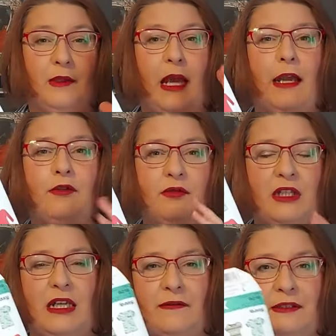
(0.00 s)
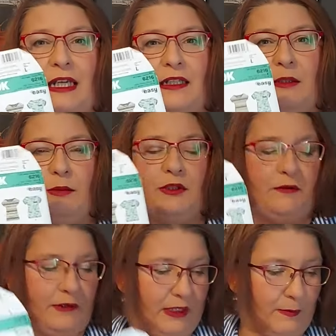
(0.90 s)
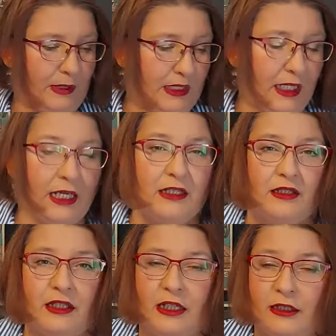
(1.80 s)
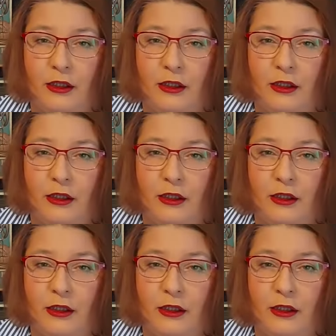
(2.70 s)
I should have tiny bit of ease, but I actually had